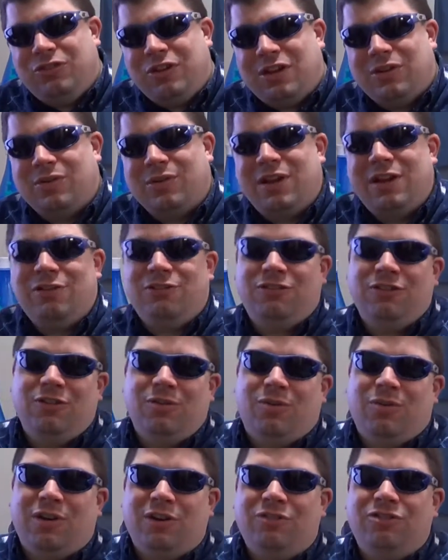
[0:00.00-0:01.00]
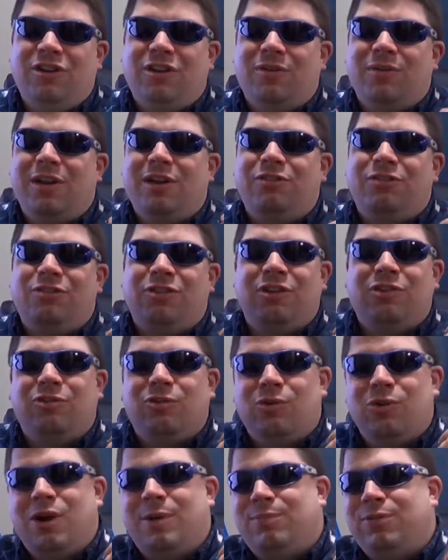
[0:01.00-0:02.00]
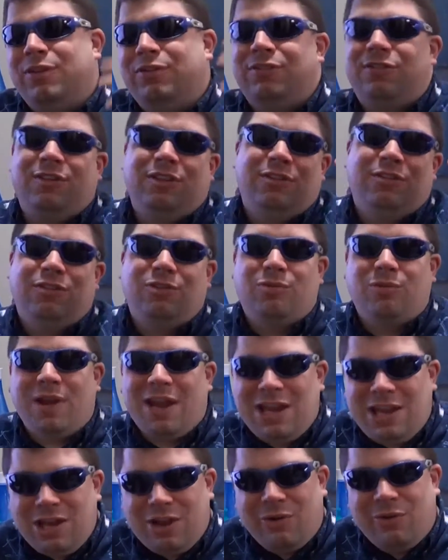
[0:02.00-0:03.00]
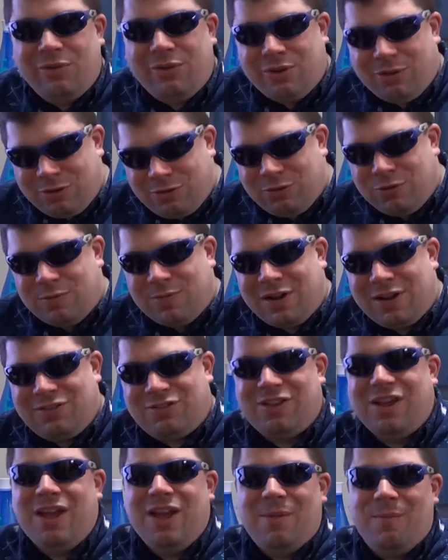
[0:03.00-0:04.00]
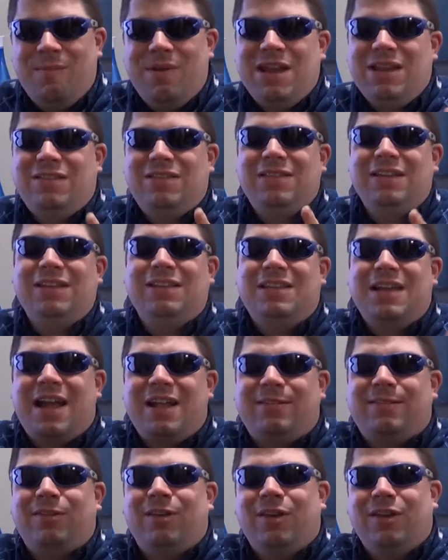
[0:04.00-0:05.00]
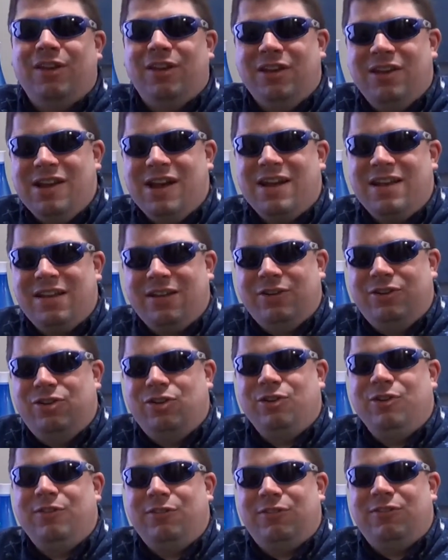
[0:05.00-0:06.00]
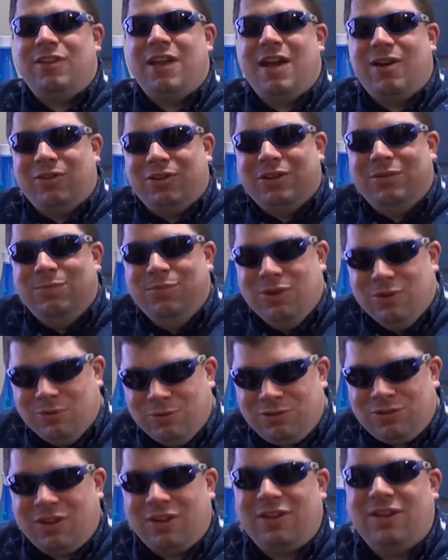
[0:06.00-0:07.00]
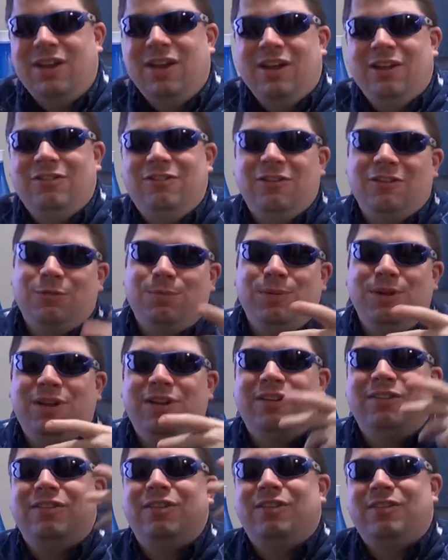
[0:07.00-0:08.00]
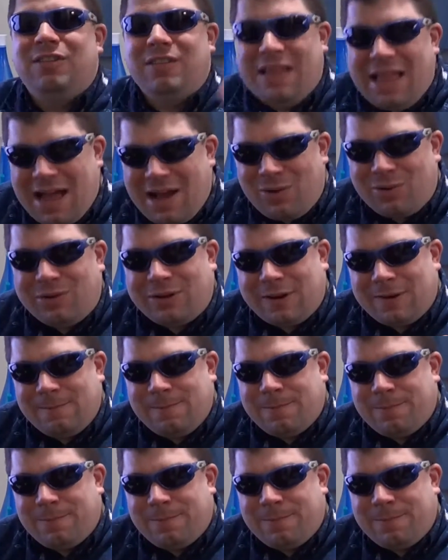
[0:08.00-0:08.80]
generation, or a generation that grew up listening to the radio a little too much, may think that's good sounding music just because it's louder.